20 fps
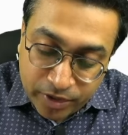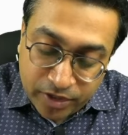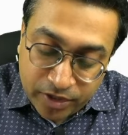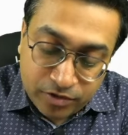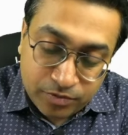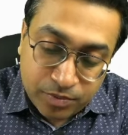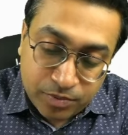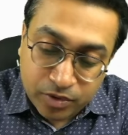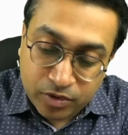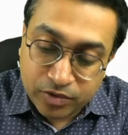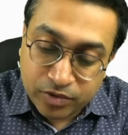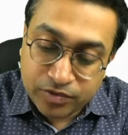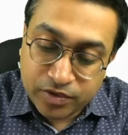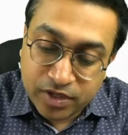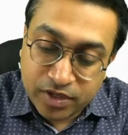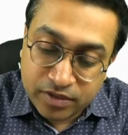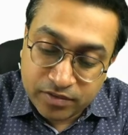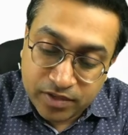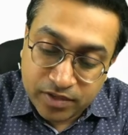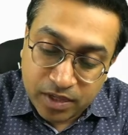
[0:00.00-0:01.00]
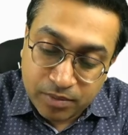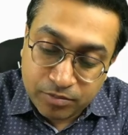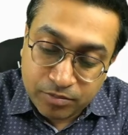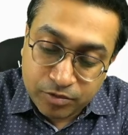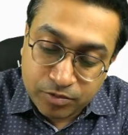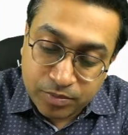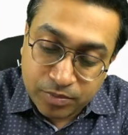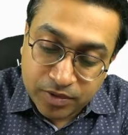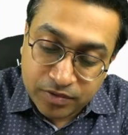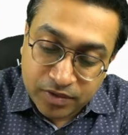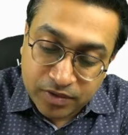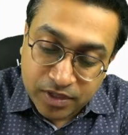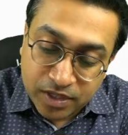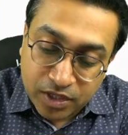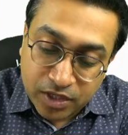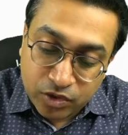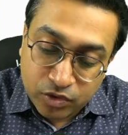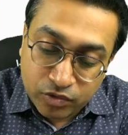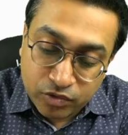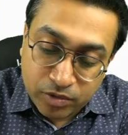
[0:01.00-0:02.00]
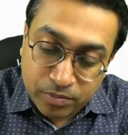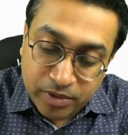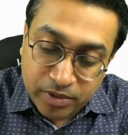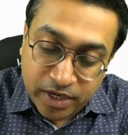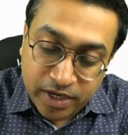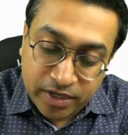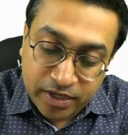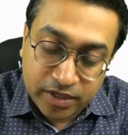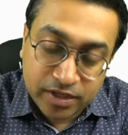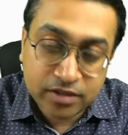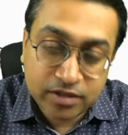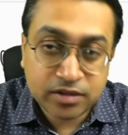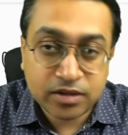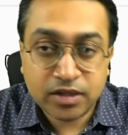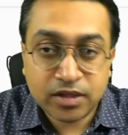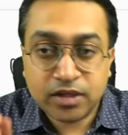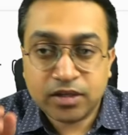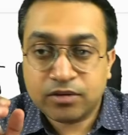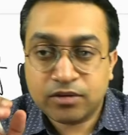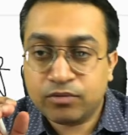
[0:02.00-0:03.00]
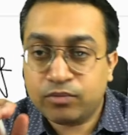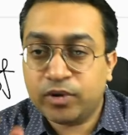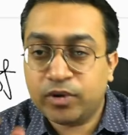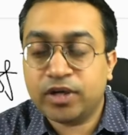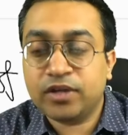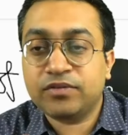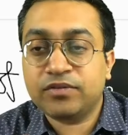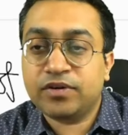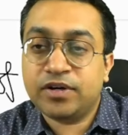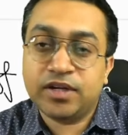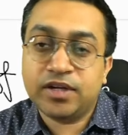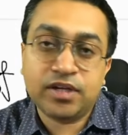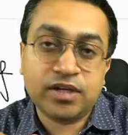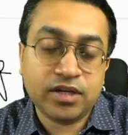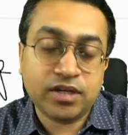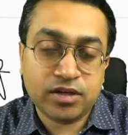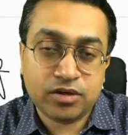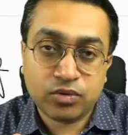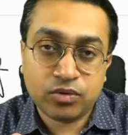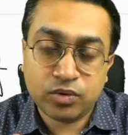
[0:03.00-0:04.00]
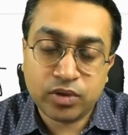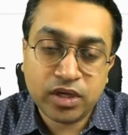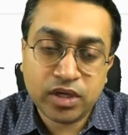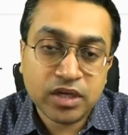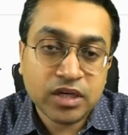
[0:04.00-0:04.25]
because in exams basically you will be writing what is written here. Okay,